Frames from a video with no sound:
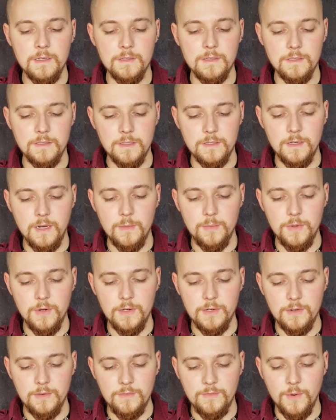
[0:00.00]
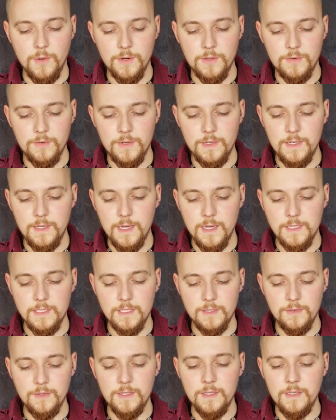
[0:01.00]
"This is Operator
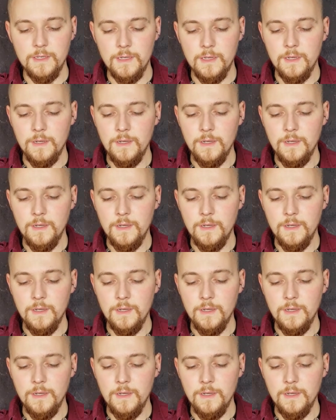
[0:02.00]
43S3,